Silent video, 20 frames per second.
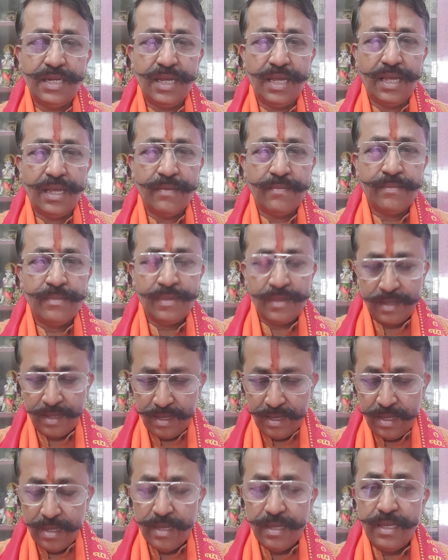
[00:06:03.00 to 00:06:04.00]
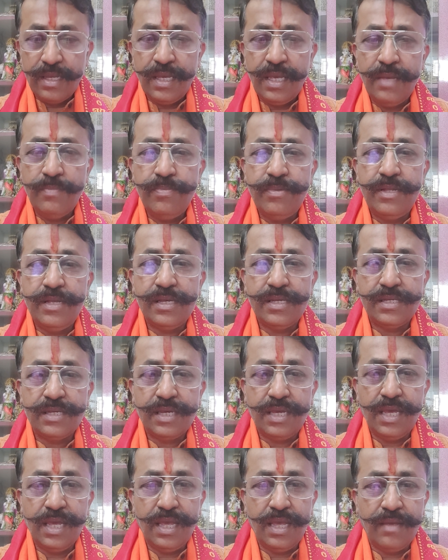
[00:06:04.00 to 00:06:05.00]
day, keep this
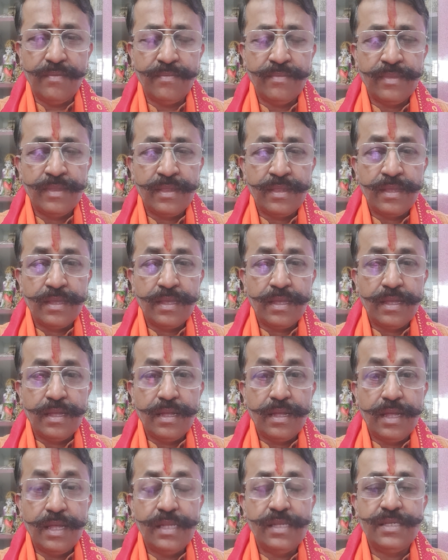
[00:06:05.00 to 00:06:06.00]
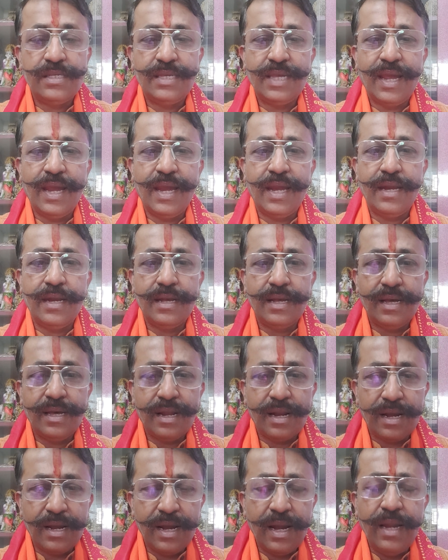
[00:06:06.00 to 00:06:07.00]
key inside a
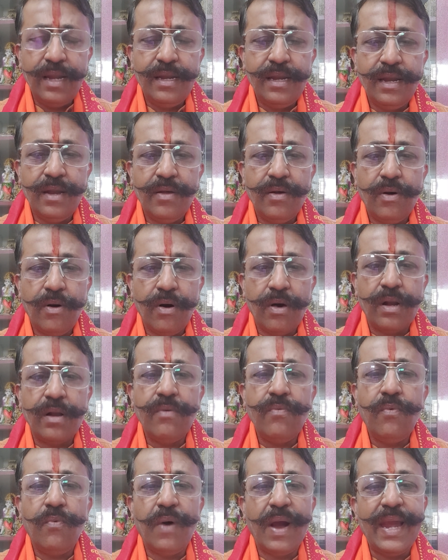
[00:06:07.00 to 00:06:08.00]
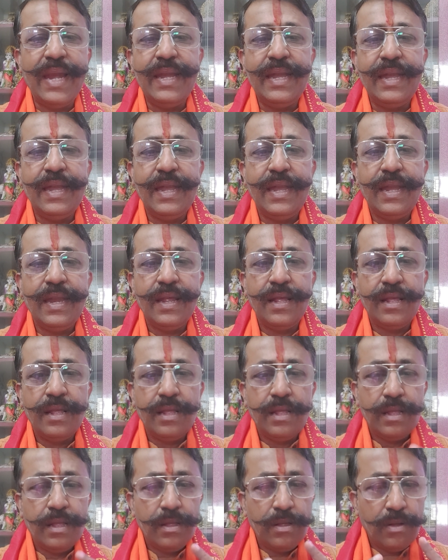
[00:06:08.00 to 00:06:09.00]
red or a white
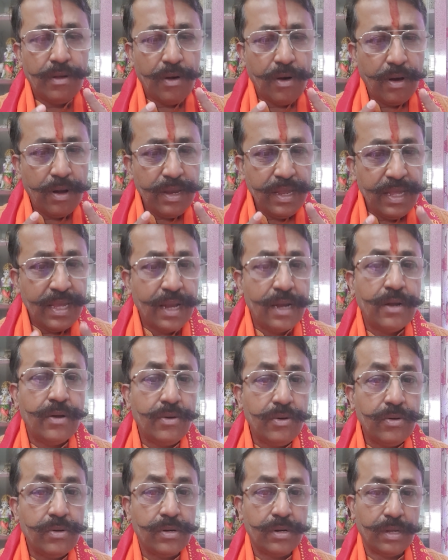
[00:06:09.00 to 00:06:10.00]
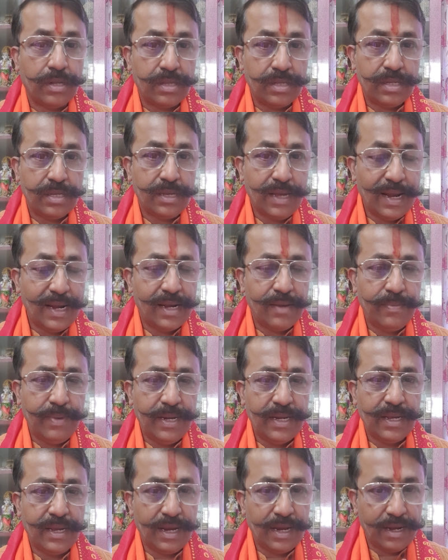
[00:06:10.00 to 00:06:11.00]
or yellow cloth. I'll
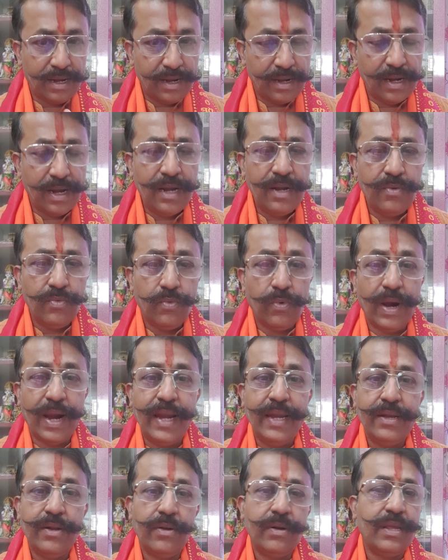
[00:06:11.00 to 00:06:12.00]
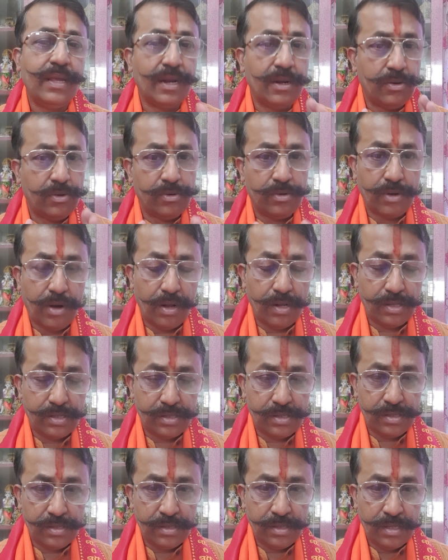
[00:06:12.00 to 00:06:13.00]
repeat again, red, white or yellow cloth,
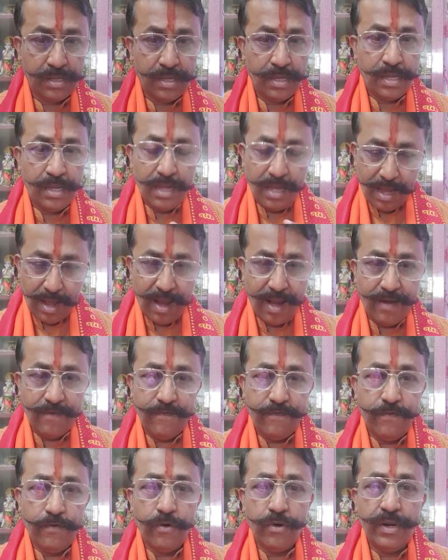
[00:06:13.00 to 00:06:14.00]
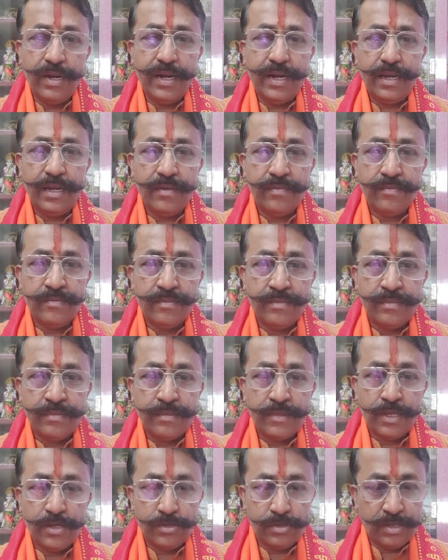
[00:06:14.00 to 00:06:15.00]
and fold it
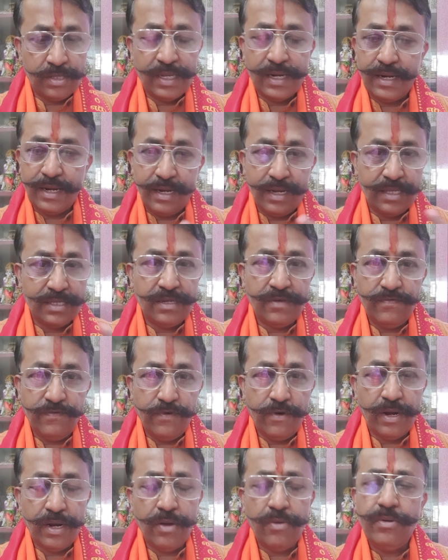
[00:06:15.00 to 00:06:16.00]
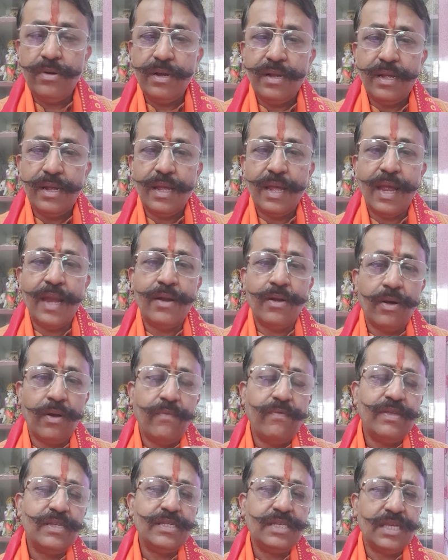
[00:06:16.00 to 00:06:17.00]
so that it doesn't fall out, and
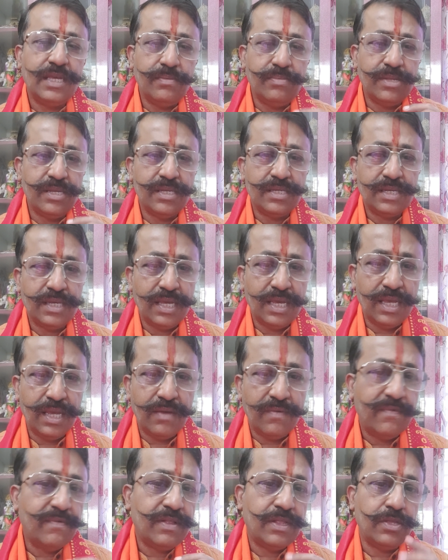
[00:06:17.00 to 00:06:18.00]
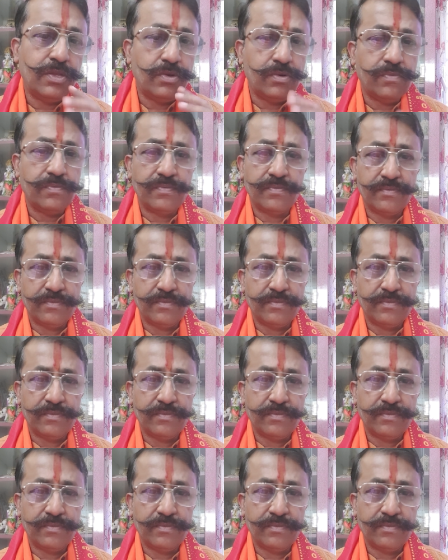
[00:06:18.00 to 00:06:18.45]
always keep this key with you.